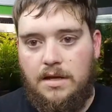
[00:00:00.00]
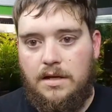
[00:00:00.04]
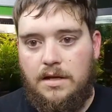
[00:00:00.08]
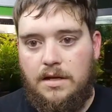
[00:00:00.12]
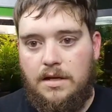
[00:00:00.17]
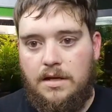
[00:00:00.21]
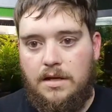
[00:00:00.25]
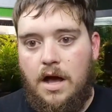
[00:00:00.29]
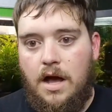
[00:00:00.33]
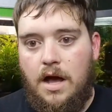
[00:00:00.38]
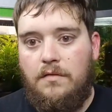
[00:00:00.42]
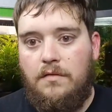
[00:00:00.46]

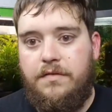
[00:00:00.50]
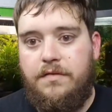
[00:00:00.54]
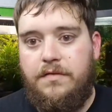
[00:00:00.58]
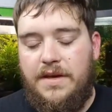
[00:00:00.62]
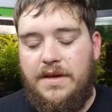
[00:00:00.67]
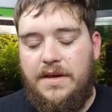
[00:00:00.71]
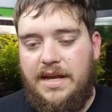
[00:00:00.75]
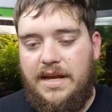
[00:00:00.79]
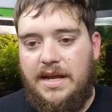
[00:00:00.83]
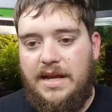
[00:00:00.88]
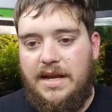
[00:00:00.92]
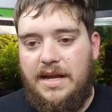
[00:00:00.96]
hopefully he
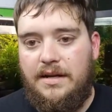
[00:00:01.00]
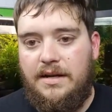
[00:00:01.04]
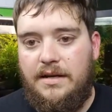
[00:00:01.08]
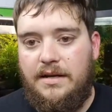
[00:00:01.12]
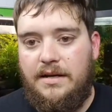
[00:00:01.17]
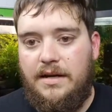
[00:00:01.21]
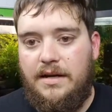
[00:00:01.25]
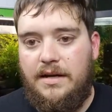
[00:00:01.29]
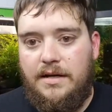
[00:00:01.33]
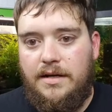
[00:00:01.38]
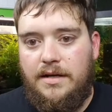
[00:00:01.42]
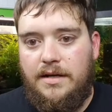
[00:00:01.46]
didn't
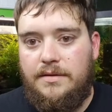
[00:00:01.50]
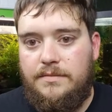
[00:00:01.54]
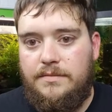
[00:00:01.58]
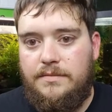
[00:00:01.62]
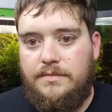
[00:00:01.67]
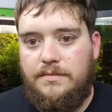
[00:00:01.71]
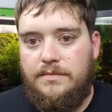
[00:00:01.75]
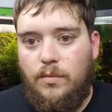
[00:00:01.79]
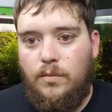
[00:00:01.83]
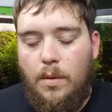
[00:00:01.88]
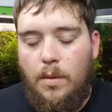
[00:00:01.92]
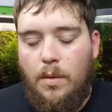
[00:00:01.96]

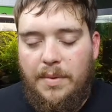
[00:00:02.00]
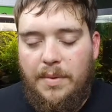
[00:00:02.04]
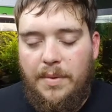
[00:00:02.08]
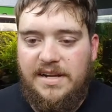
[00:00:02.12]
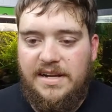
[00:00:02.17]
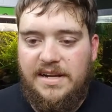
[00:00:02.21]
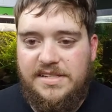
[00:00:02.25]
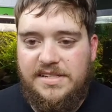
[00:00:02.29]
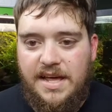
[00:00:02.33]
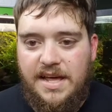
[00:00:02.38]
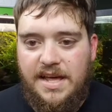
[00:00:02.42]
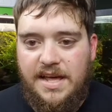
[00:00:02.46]
want me to
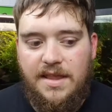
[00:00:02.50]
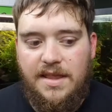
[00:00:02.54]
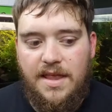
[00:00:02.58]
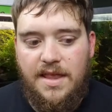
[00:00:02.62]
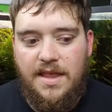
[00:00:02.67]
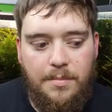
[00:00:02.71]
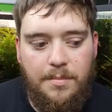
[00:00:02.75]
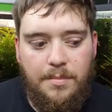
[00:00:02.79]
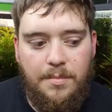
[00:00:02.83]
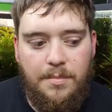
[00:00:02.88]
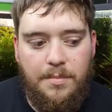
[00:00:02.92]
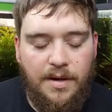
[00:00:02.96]
say that,
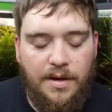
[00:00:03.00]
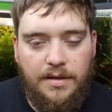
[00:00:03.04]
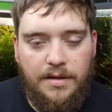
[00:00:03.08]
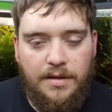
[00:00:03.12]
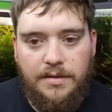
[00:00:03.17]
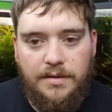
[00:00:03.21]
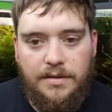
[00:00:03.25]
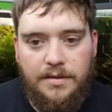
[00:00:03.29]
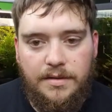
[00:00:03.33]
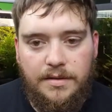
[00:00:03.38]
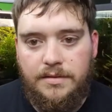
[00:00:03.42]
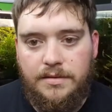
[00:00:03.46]
but
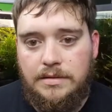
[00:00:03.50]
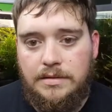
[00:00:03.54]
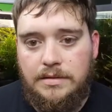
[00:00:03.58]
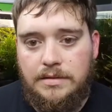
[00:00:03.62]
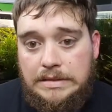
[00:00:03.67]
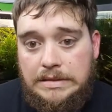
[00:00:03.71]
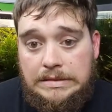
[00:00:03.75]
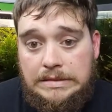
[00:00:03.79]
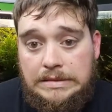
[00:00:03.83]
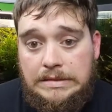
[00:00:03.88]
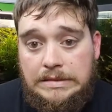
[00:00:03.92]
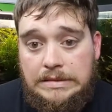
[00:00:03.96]

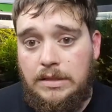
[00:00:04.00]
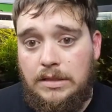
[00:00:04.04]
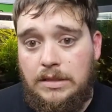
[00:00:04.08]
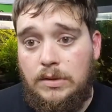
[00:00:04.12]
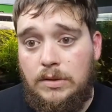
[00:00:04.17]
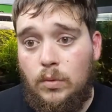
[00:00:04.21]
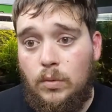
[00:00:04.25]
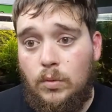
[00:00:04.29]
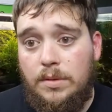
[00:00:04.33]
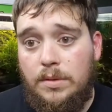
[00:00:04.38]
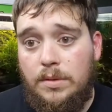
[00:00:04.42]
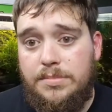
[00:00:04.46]

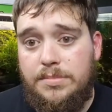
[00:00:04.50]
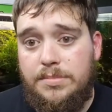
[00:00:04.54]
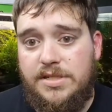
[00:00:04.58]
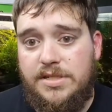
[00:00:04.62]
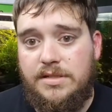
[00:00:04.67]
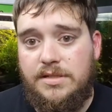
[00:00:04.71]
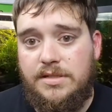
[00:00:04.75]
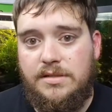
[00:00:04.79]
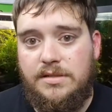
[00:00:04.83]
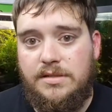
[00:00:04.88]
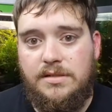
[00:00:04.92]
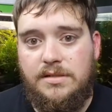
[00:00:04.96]
whoops.
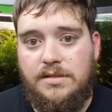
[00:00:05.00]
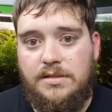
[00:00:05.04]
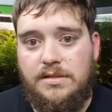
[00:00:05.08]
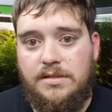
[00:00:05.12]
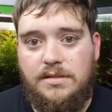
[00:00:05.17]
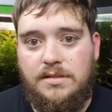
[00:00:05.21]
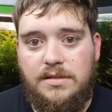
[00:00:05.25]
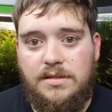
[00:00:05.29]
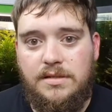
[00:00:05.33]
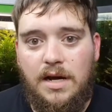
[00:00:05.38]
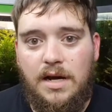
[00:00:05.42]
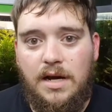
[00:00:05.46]

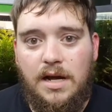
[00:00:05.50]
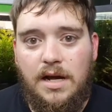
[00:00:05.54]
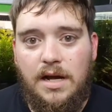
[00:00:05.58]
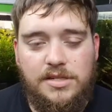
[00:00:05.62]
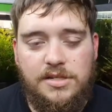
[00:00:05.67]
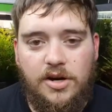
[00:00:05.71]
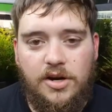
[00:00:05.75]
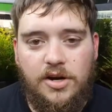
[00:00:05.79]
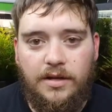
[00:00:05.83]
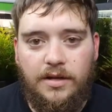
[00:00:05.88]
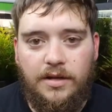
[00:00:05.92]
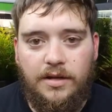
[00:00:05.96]

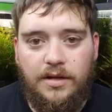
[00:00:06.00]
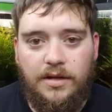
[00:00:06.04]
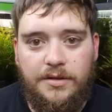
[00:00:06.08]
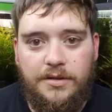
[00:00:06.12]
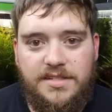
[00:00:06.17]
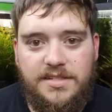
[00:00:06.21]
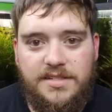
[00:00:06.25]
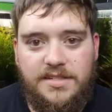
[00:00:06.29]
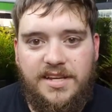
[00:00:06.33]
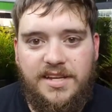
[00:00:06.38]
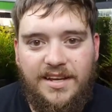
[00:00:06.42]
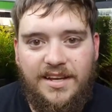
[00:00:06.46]
Sorry,
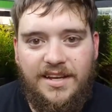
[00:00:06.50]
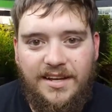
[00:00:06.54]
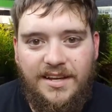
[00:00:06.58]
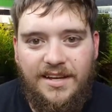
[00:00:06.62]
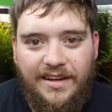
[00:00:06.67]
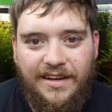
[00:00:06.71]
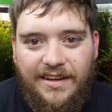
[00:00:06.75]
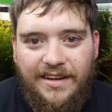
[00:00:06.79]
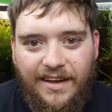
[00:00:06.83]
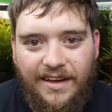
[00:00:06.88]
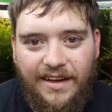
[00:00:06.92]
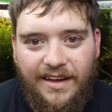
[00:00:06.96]
Lucas.
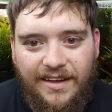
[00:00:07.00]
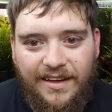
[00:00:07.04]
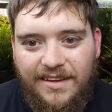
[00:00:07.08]
But